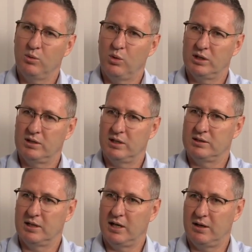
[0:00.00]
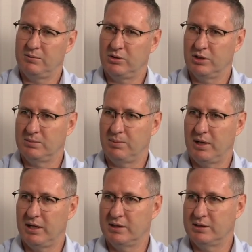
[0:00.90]
What has now
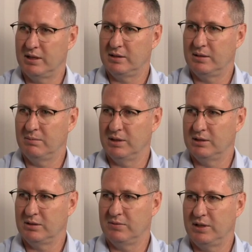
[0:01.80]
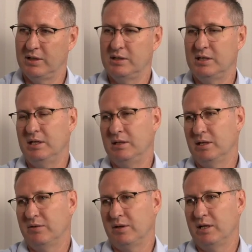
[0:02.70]
transpired is that the Minister of Energy,
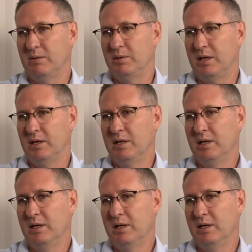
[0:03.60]
Jeff Radebe,